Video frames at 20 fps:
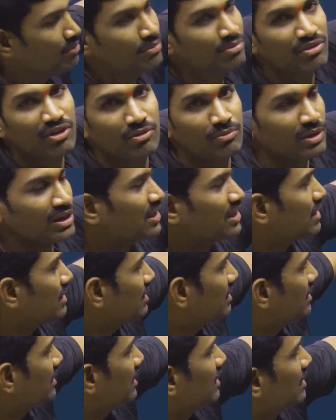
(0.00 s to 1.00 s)
formed here.
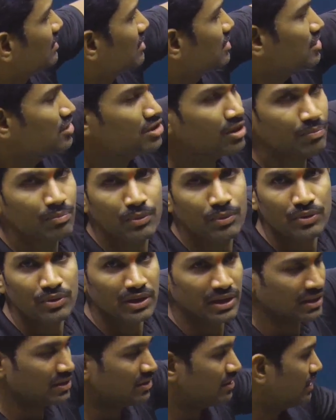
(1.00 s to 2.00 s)
This is the
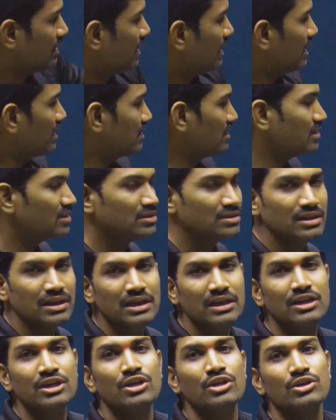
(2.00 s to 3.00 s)
purine and this is
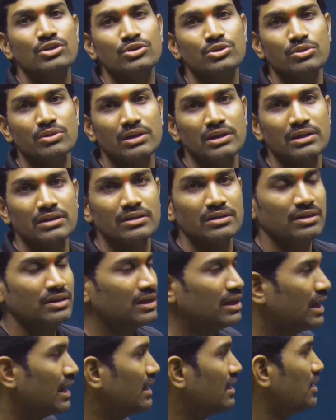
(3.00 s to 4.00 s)
the sugar.
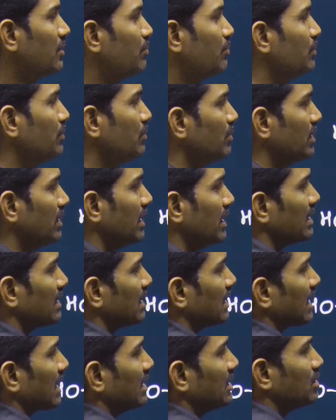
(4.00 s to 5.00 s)
And in the purine at the
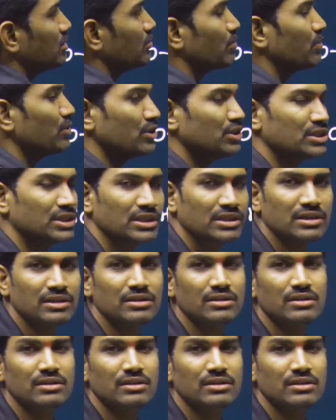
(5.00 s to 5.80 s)
ninth position,